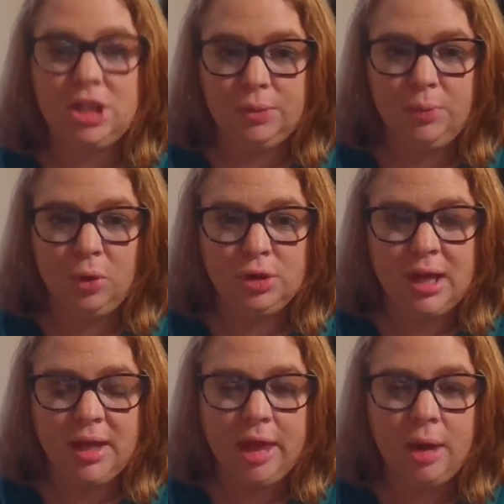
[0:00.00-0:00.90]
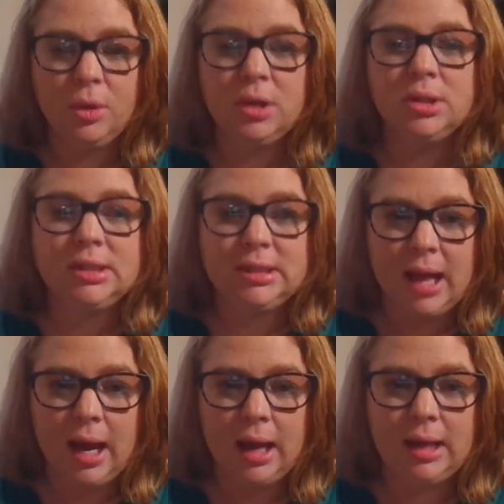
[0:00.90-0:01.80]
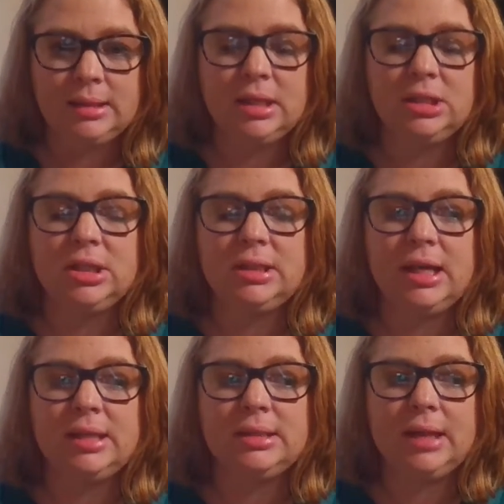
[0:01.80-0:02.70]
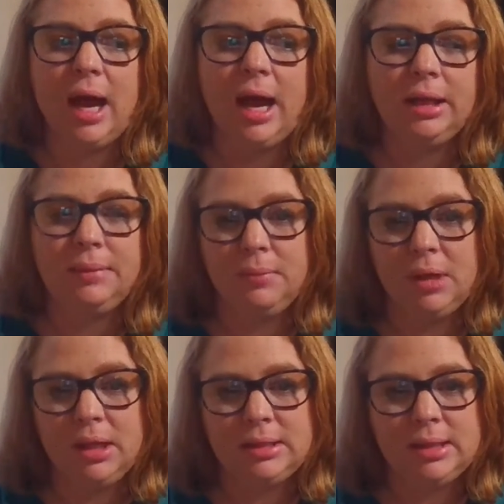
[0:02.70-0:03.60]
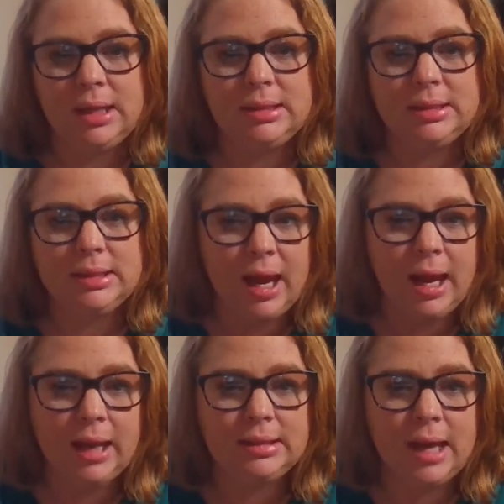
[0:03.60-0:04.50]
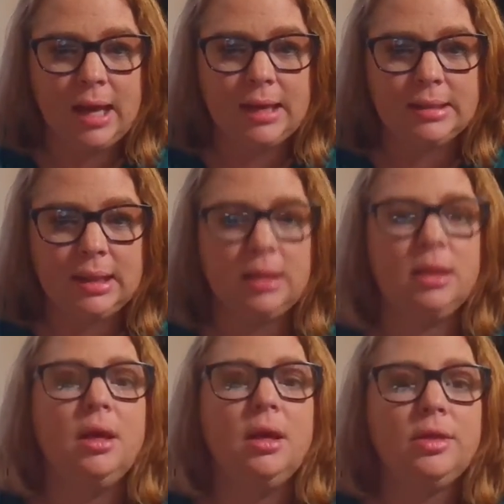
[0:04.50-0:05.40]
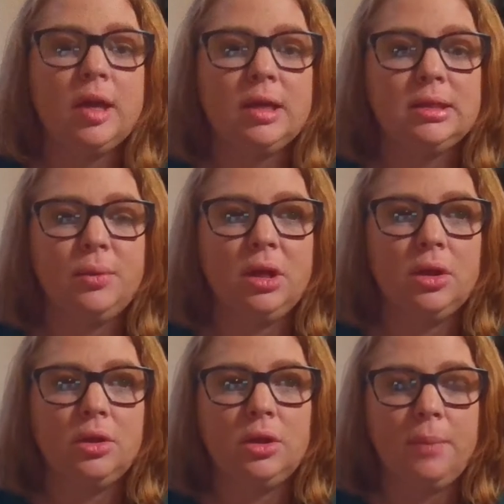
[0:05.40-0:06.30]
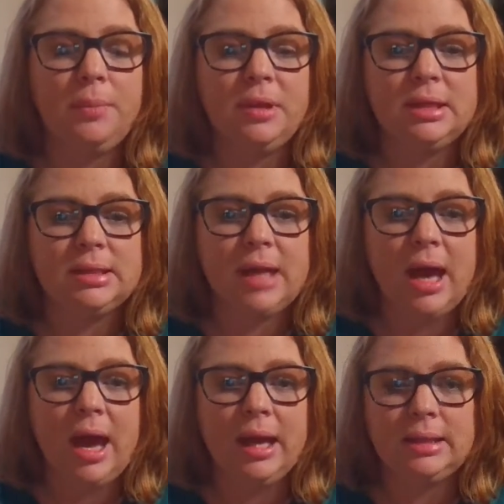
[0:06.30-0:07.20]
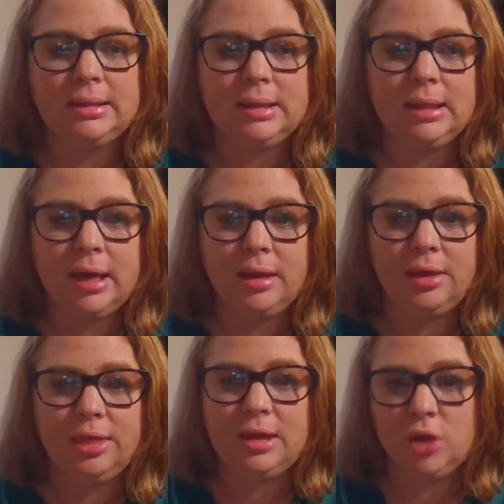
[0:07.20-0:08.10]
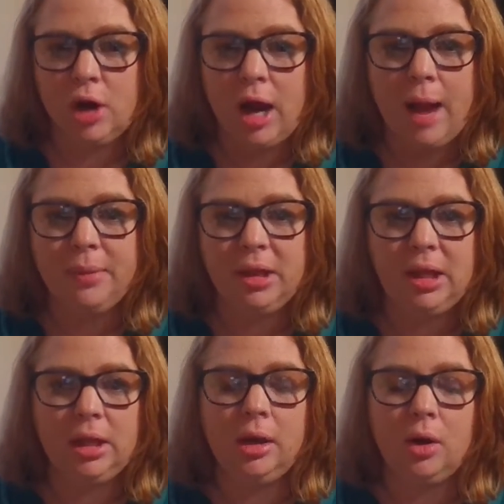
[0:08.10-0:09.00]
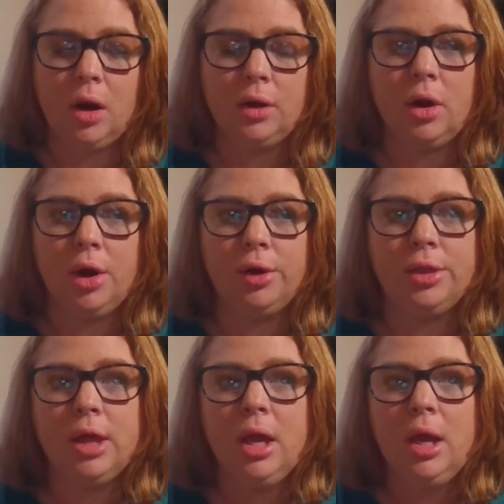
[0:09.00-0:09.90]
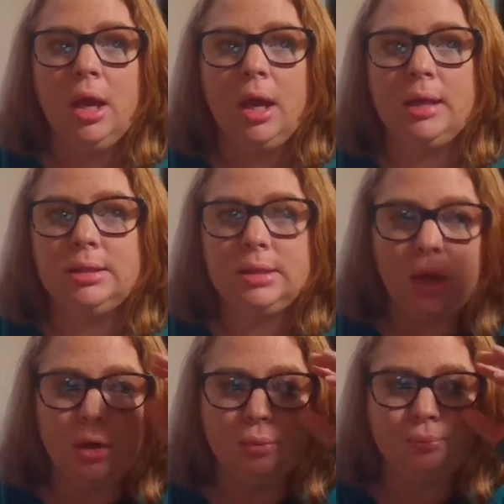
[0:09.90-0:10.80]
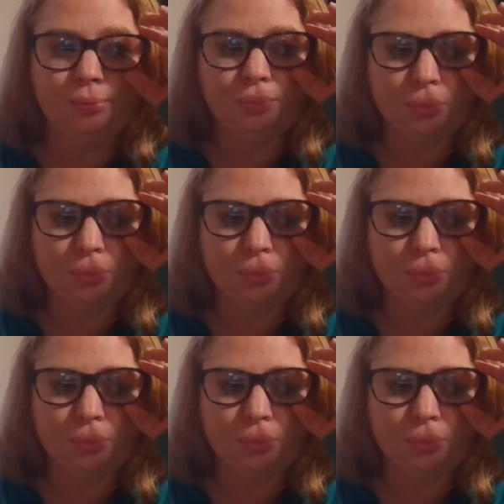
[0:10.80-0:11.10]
she pulls out that word signs, and she says God is saying signs as in things that we can look up in the sky and see that things are happening here on earth. And so